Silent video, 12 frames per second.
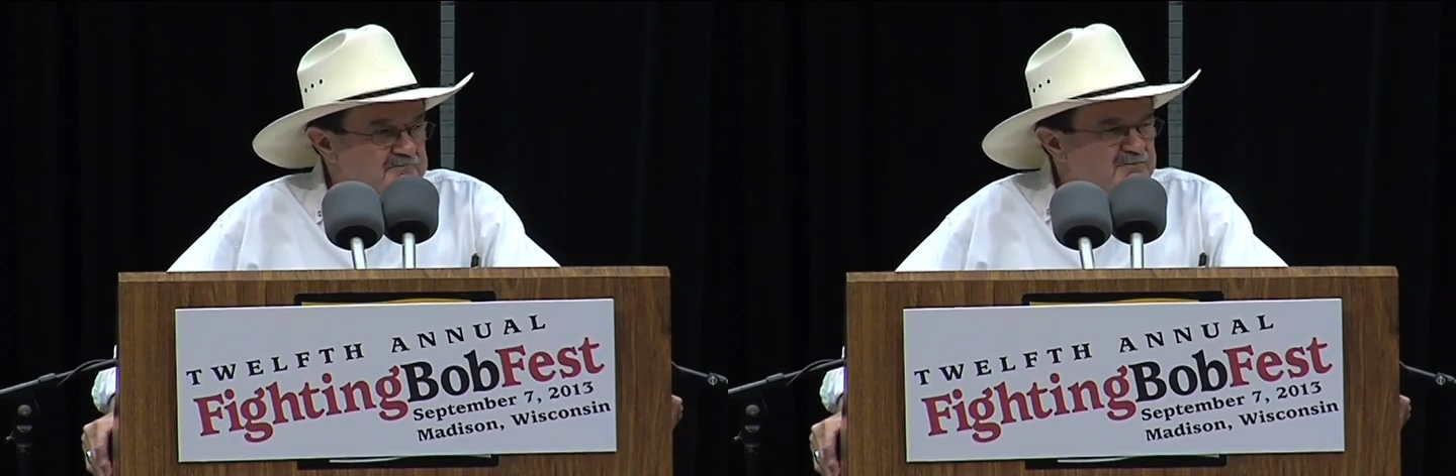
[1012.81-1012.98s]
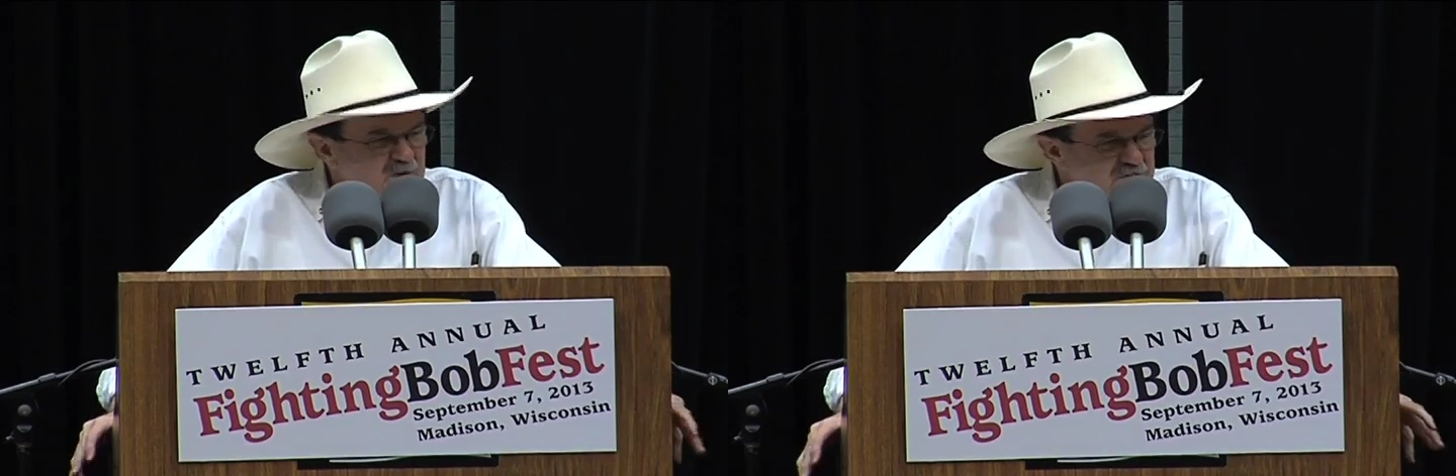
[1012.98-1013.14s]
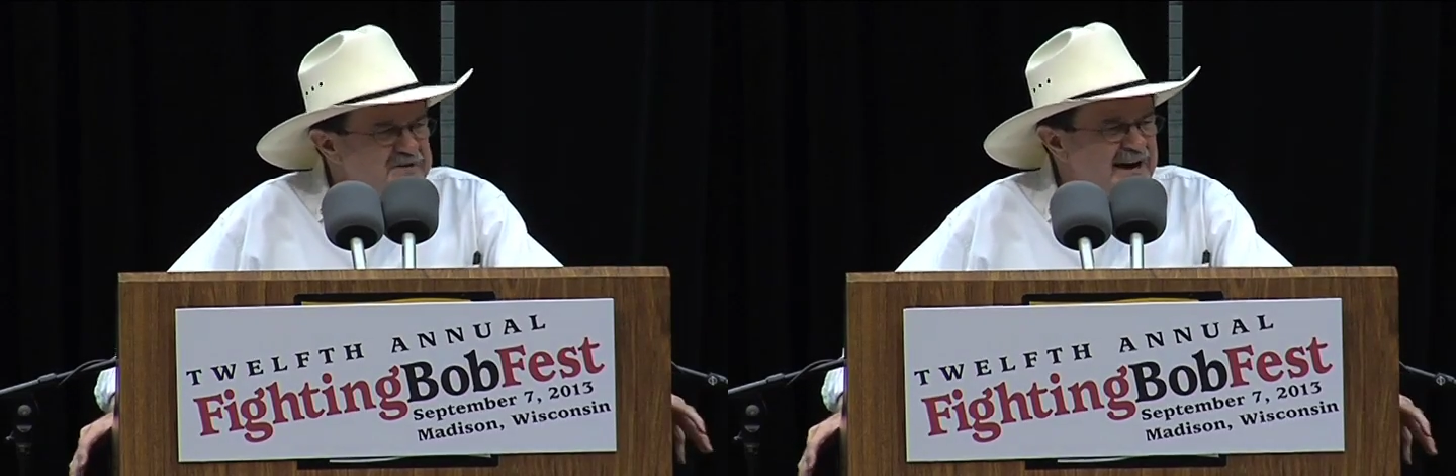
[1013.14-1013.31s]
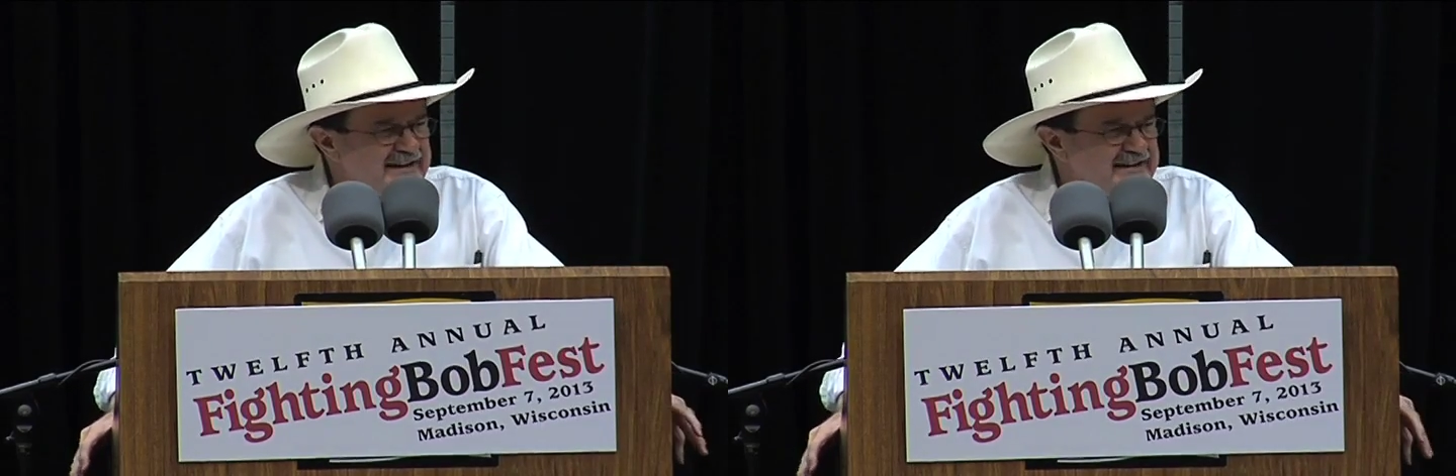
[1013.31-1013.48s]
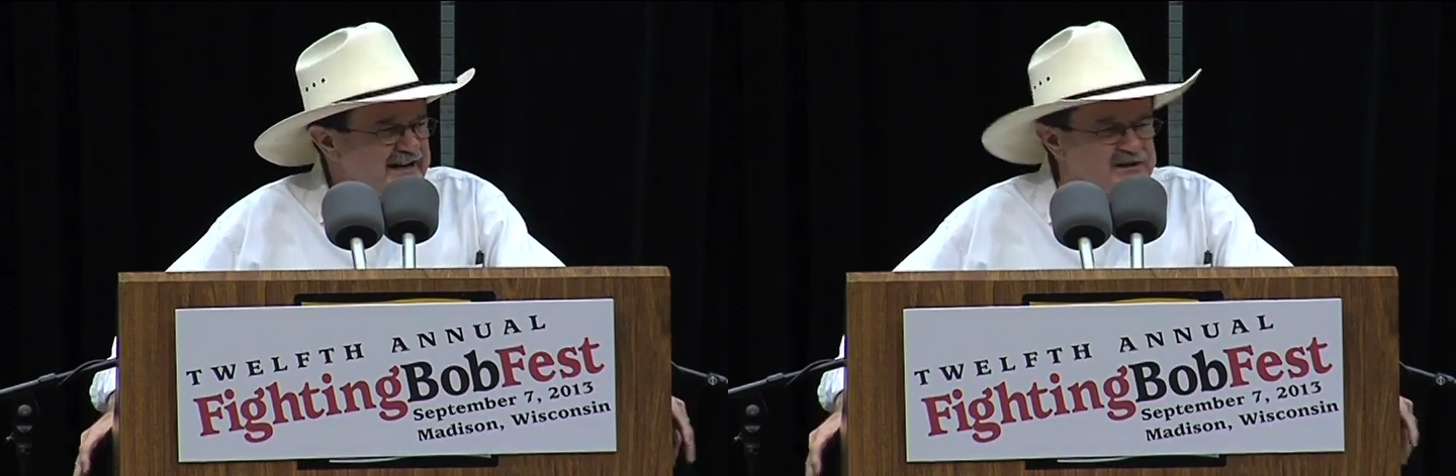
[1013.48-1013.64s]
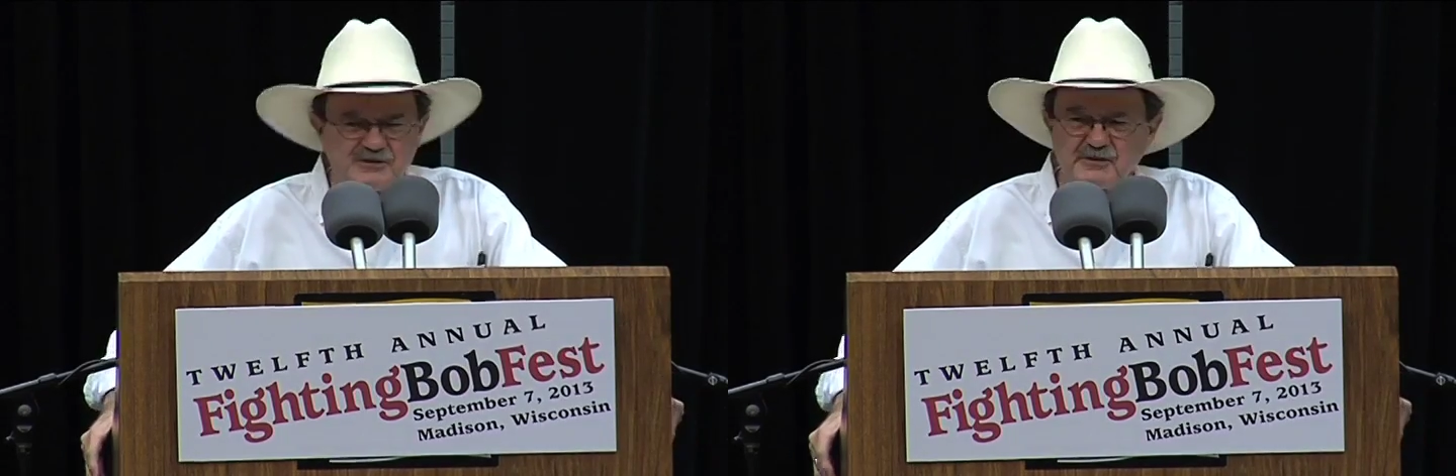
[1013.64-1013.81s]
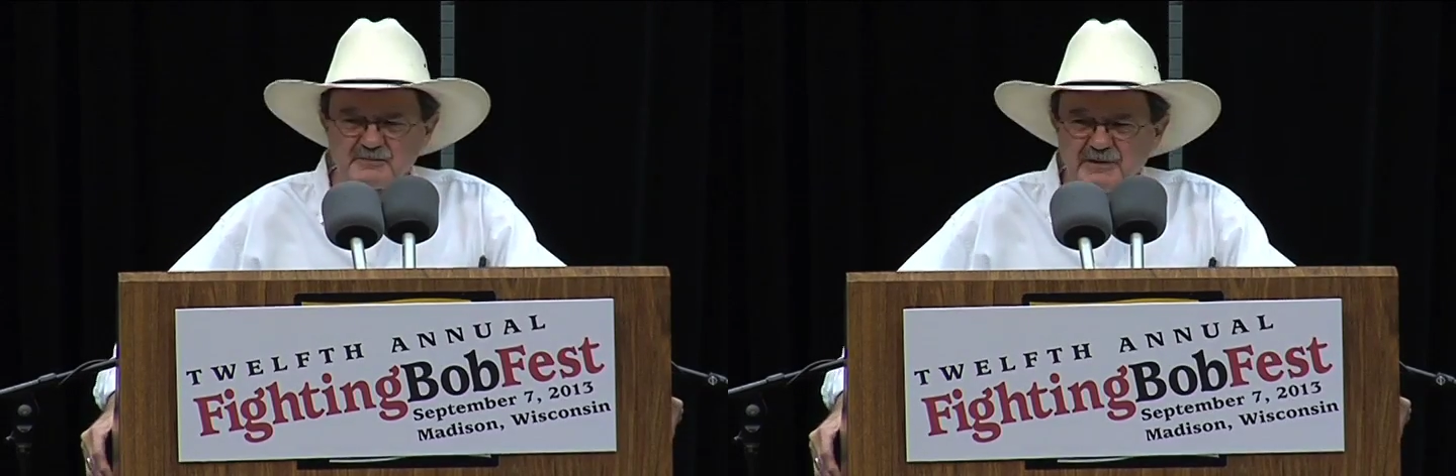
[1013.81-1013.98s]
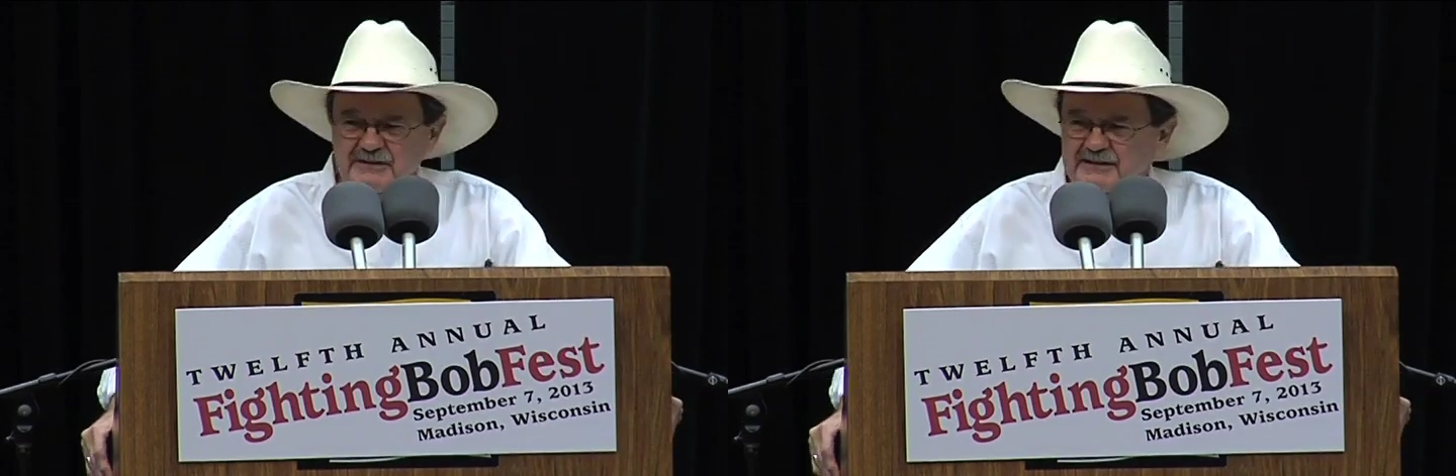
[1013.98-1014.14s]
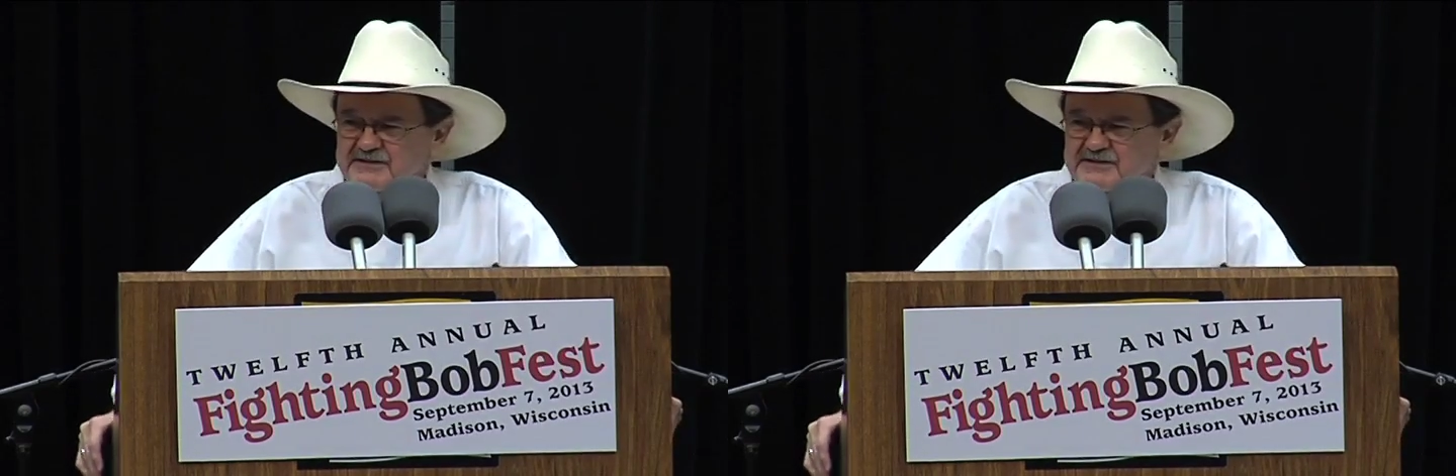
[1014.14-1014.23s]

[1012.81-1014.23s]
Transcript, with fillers: Bovine excrement,